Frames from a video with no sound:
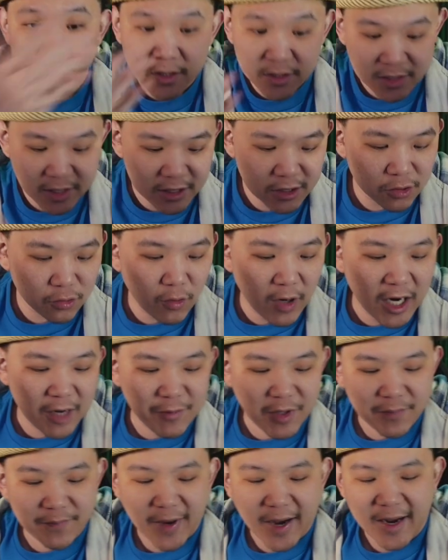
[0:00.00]
This is what I
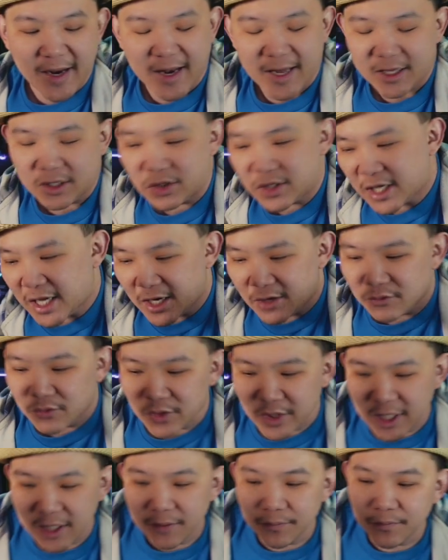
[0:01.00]
mean by like you can't
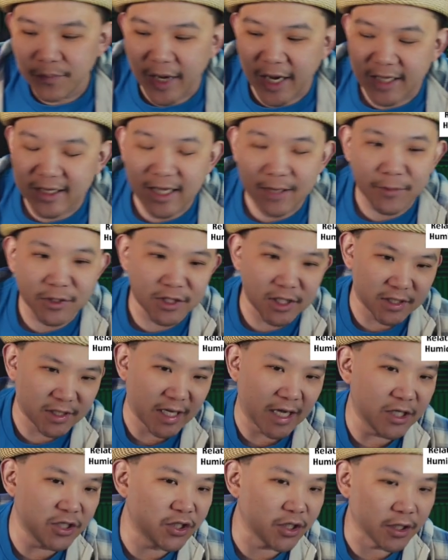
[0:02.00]
really pay that much
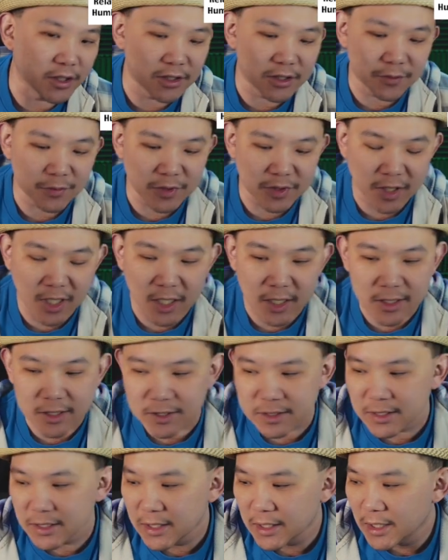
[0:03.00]
attention
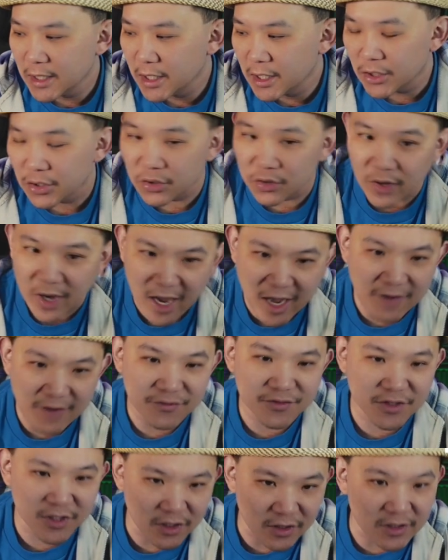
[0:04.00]
because you have
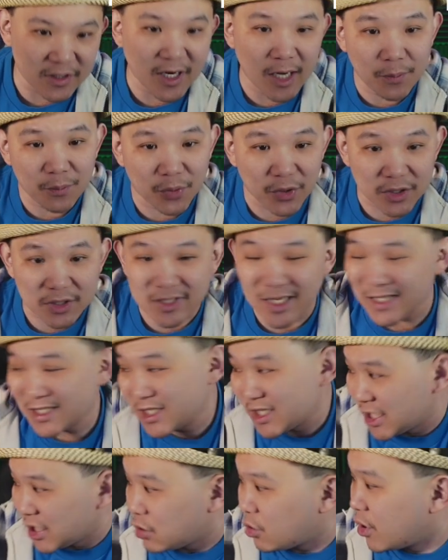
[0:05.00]
certain numbers that's
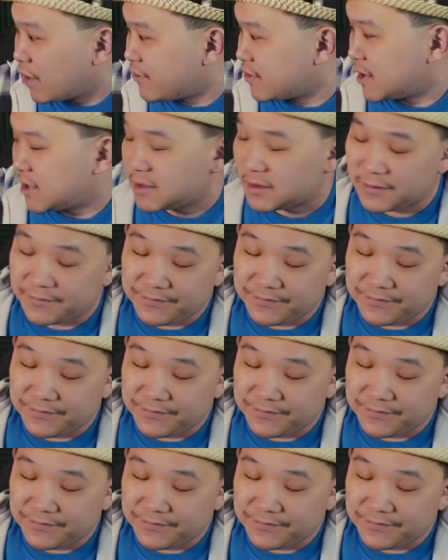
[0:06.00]
equivalent.